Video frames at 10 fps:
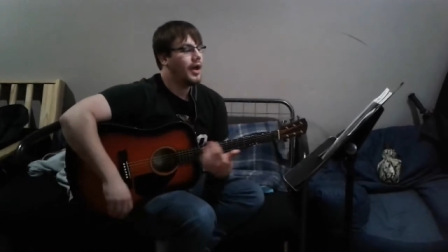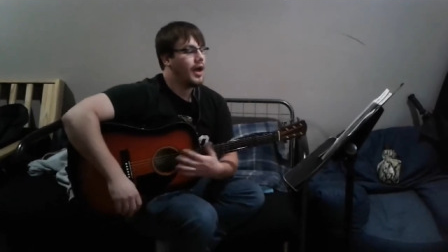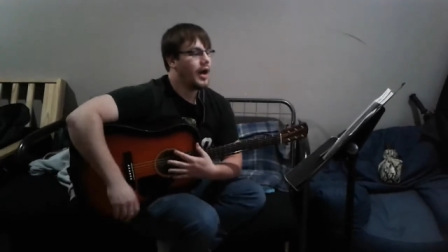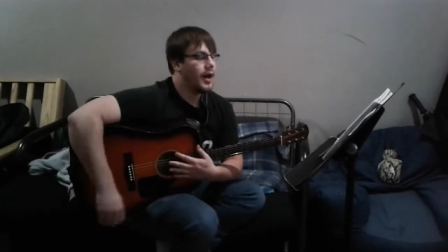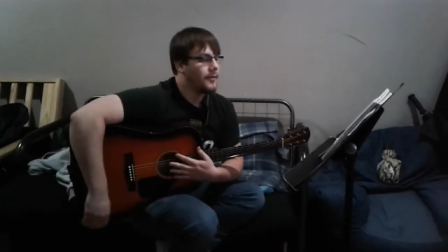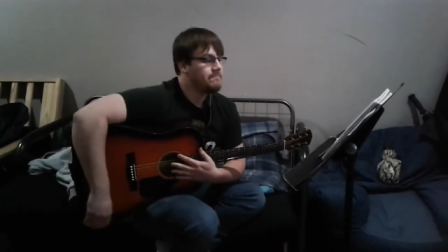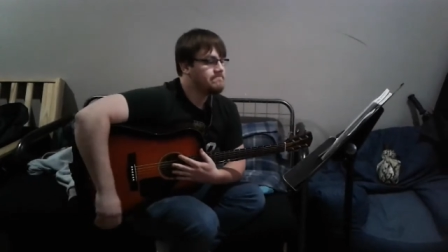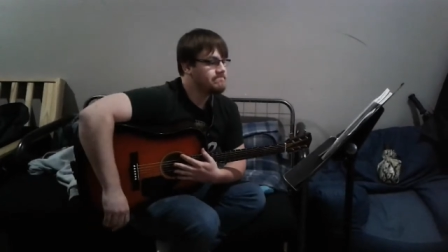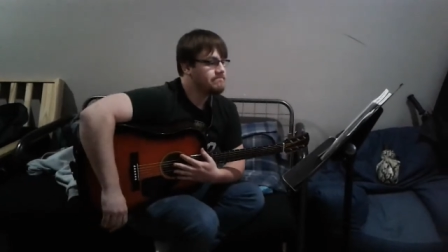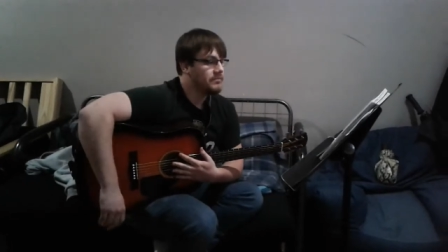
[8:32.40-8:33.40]

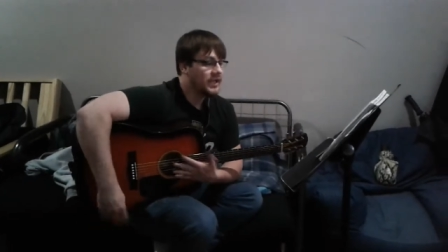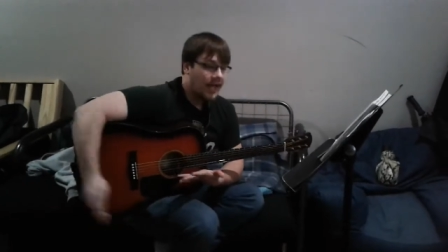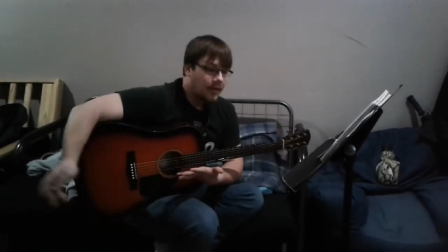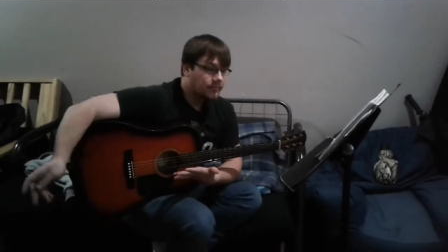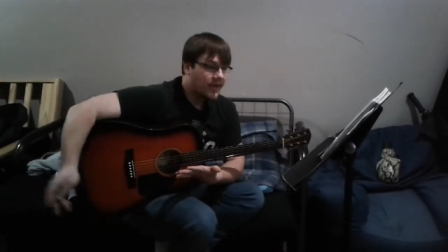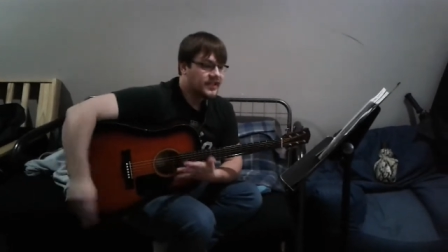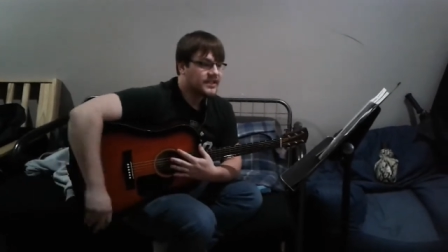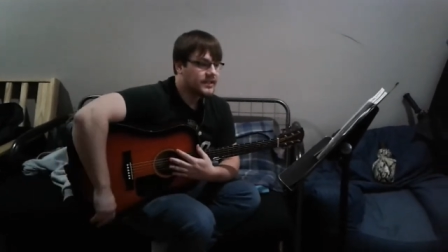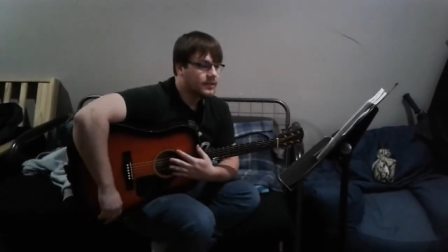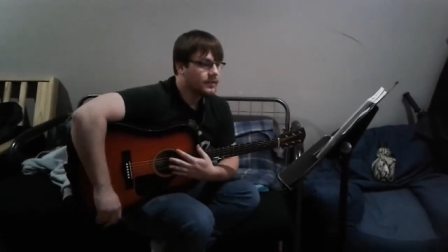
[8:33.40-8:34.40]
But yeah,
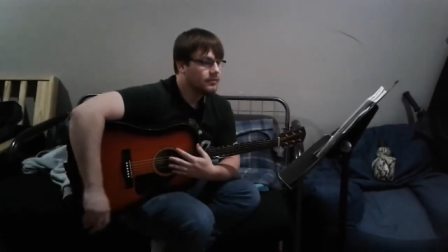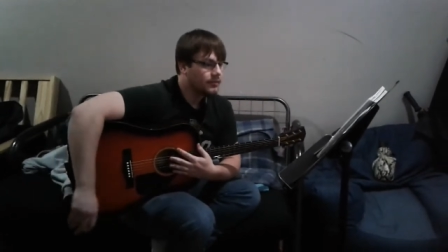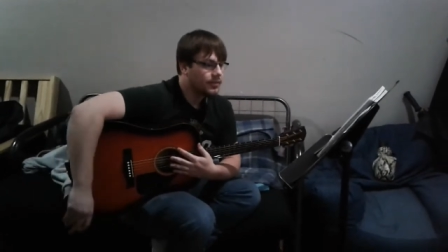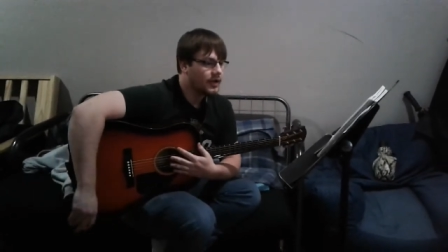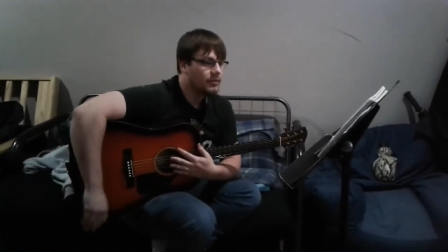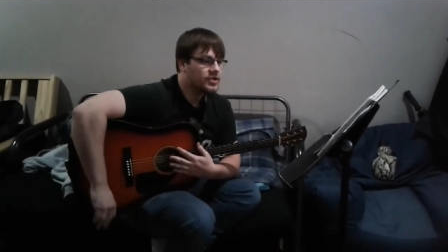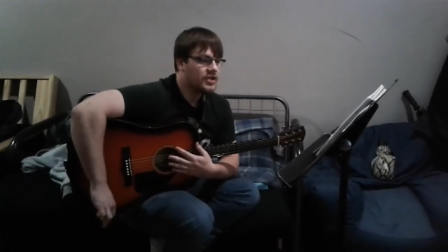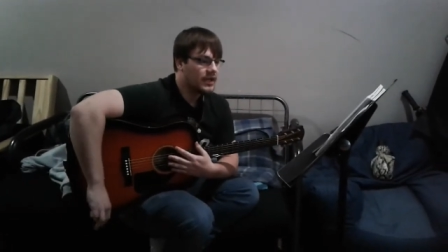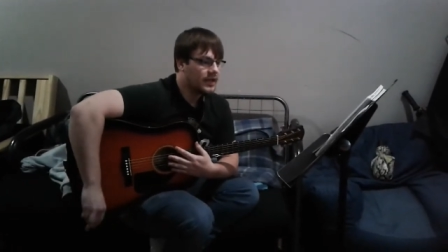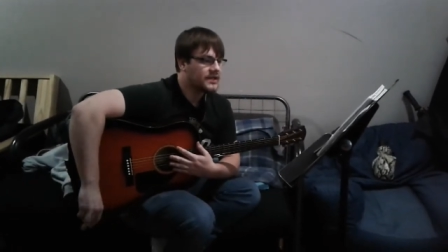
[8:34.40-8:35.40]
that's pretty much
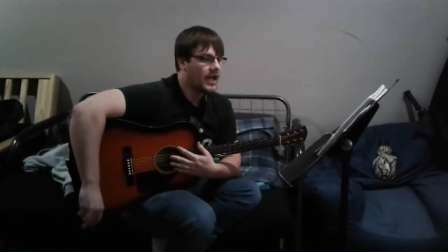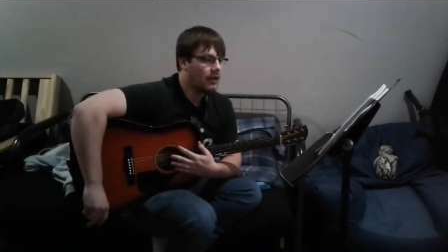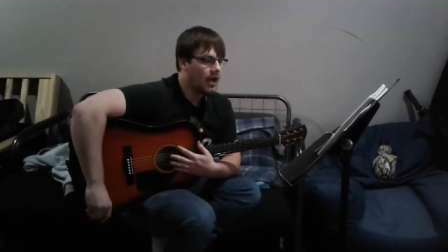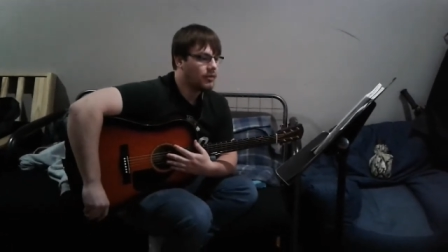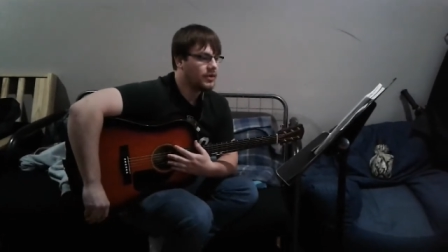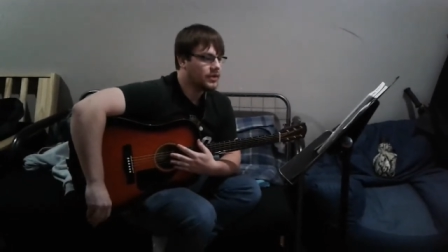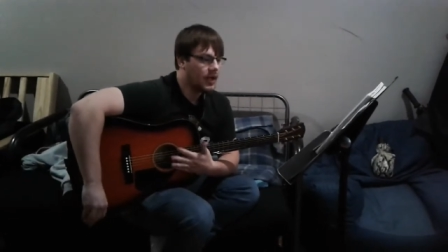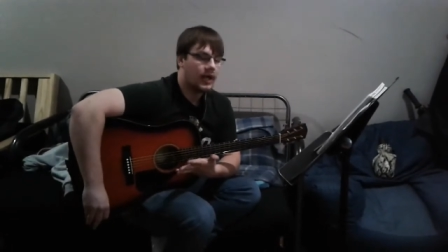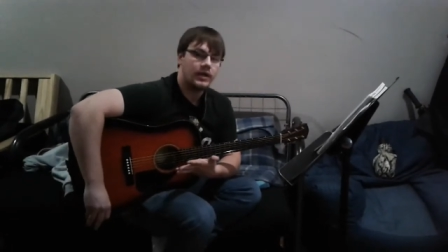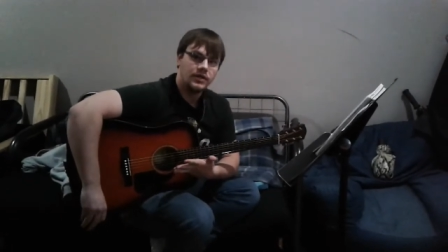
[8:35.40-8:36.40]
it. That's how I would
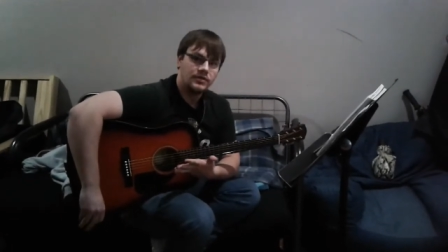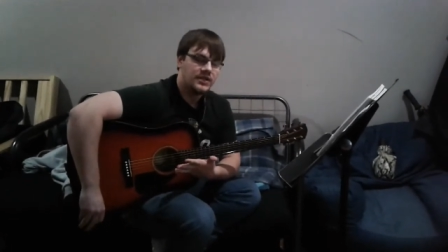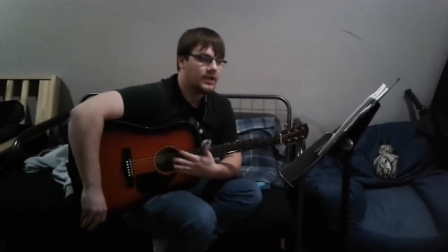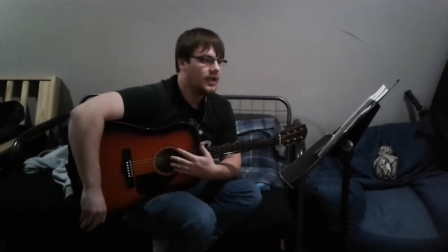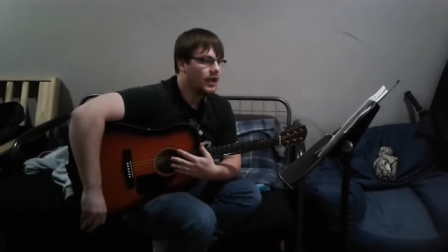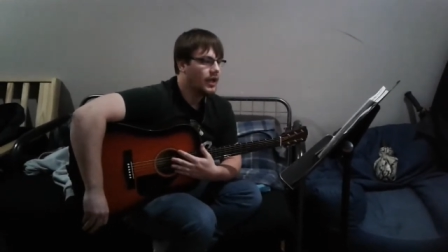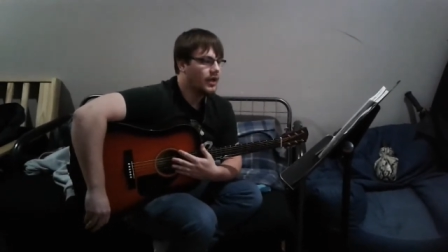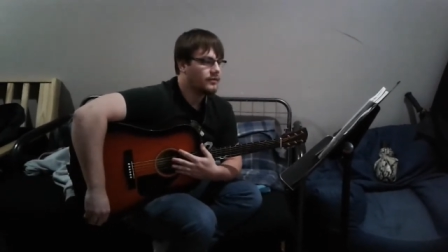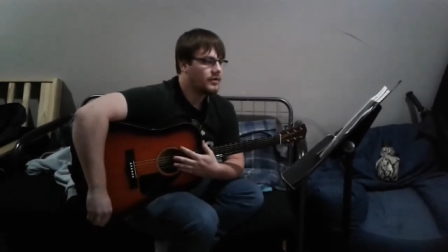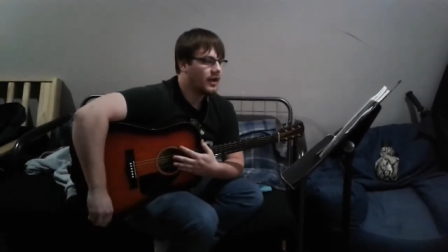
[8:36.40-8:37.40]
use it.
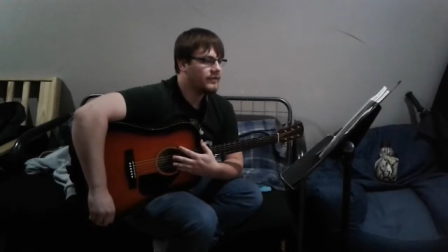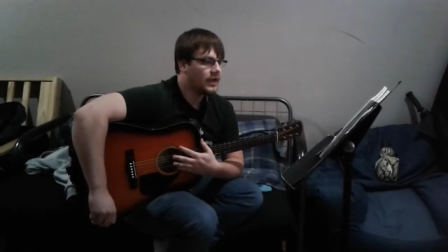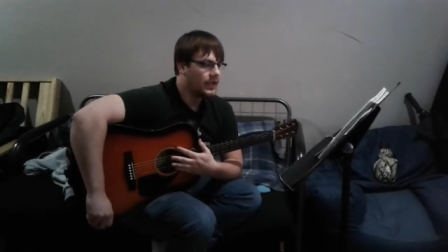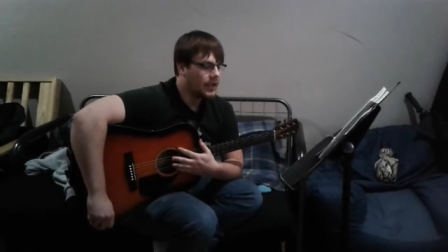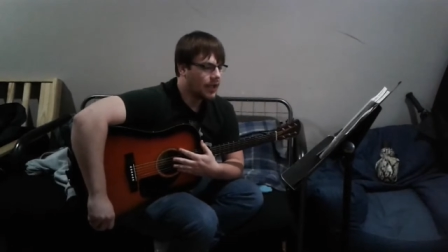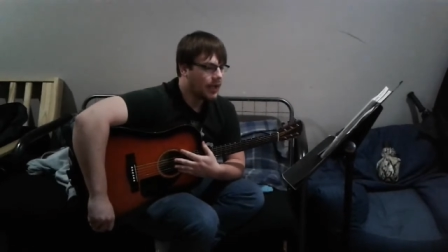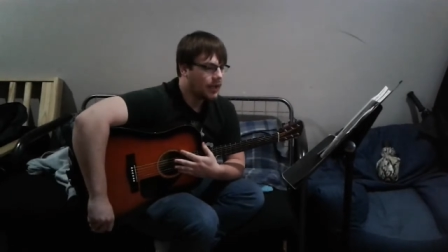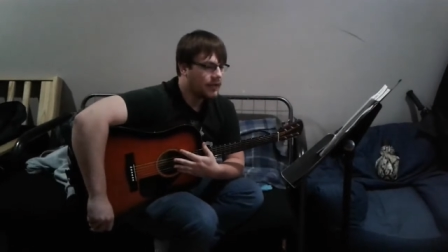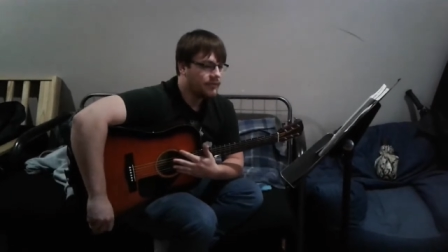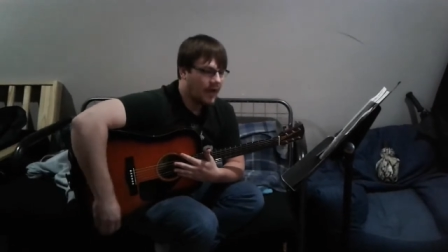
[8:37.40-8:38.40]
If you have any
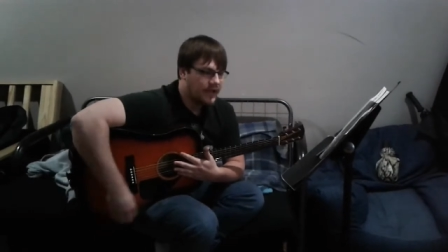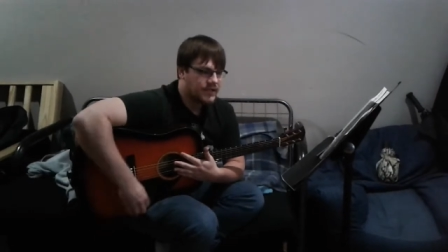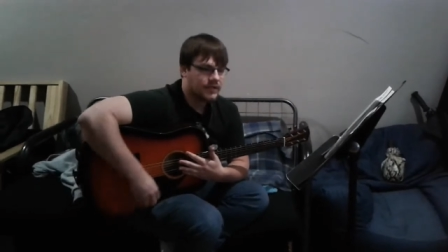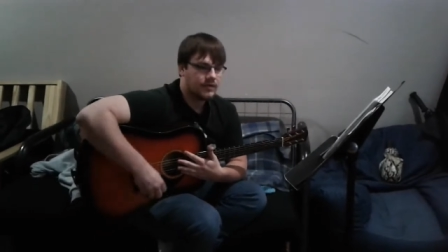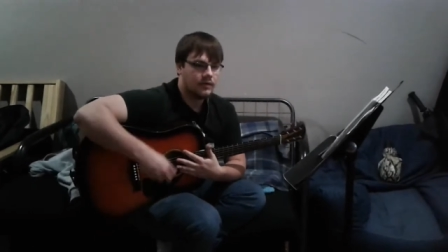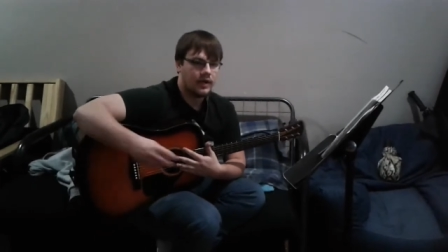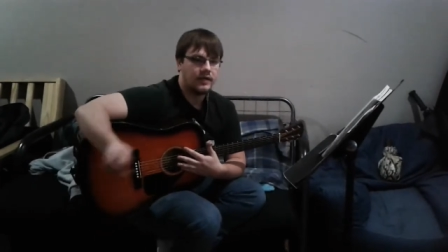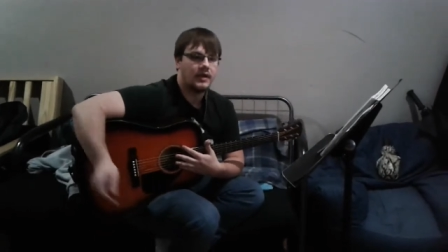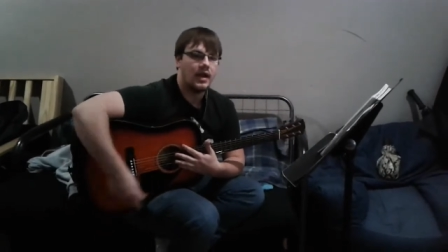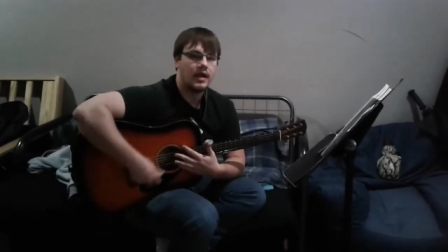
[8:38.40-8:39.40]
advice or
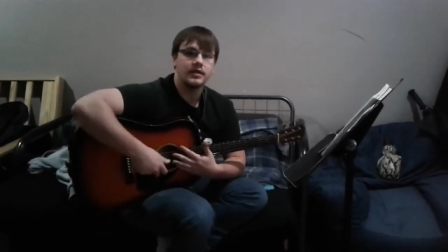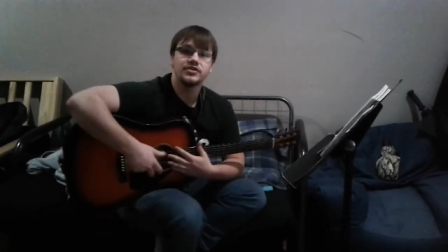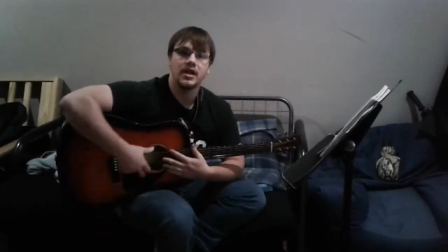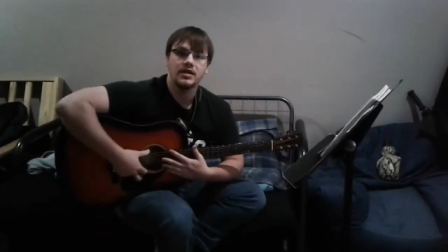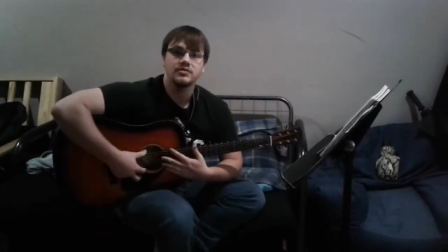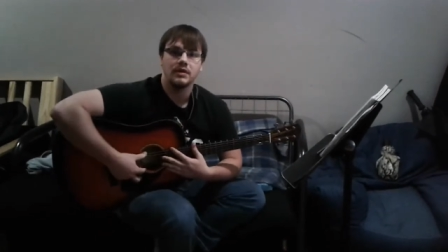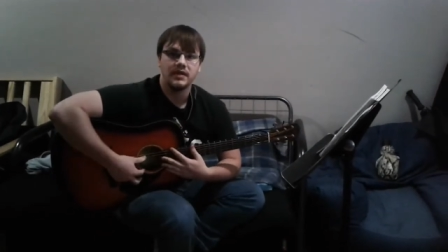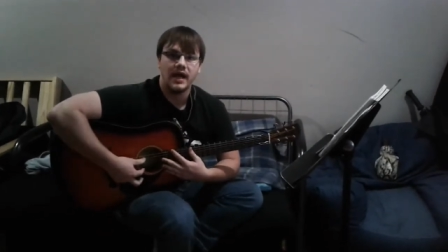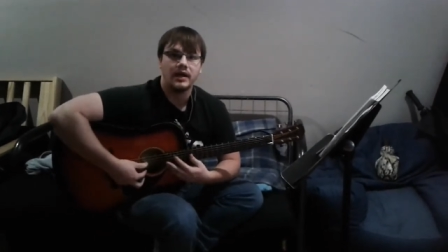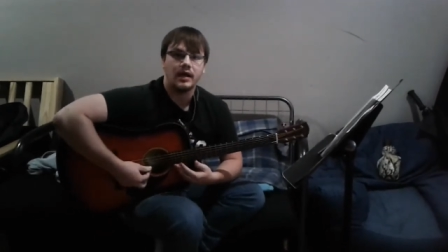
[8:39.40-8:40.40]
anything I could change with
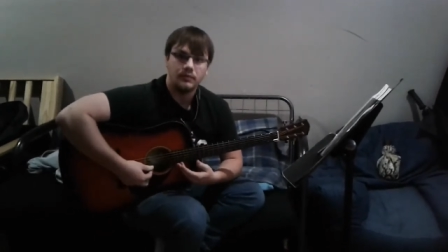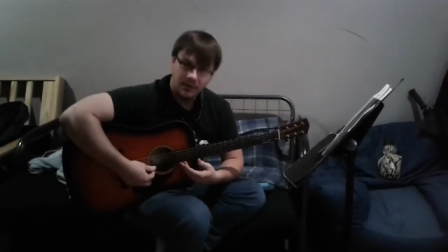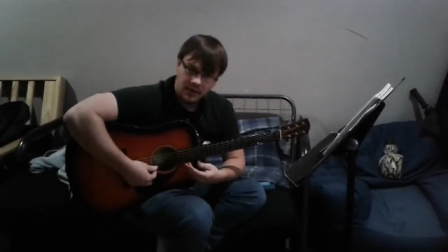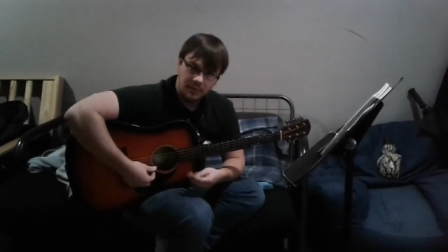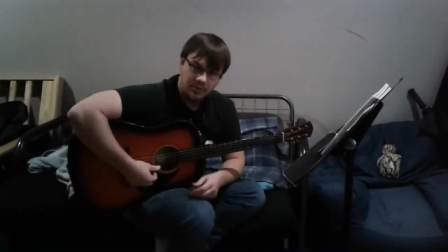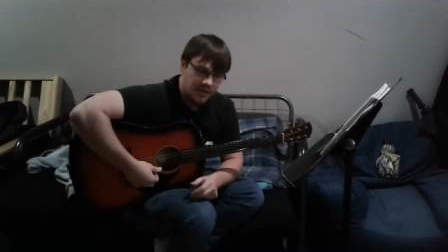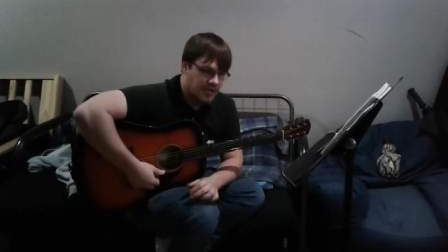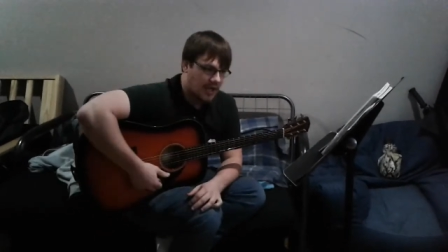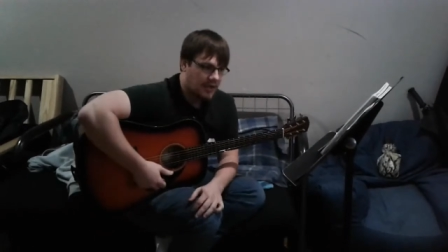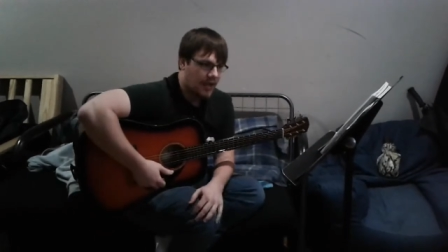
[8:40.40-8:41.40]
that, I'd really
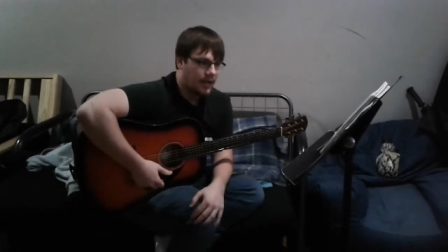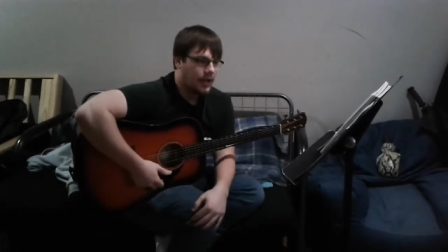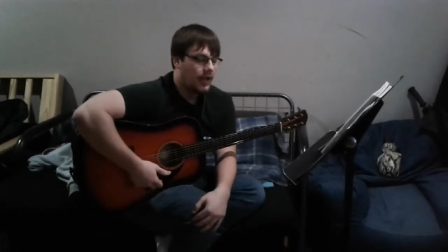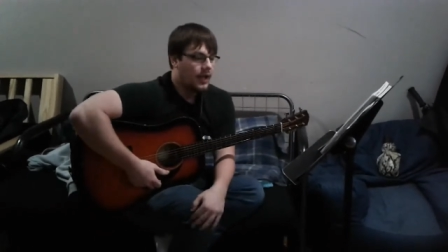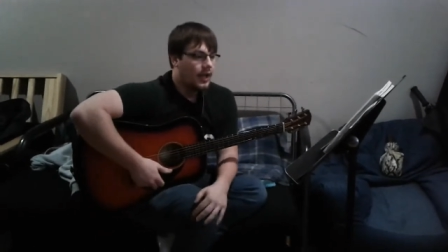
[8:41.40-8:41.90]
appreciate that.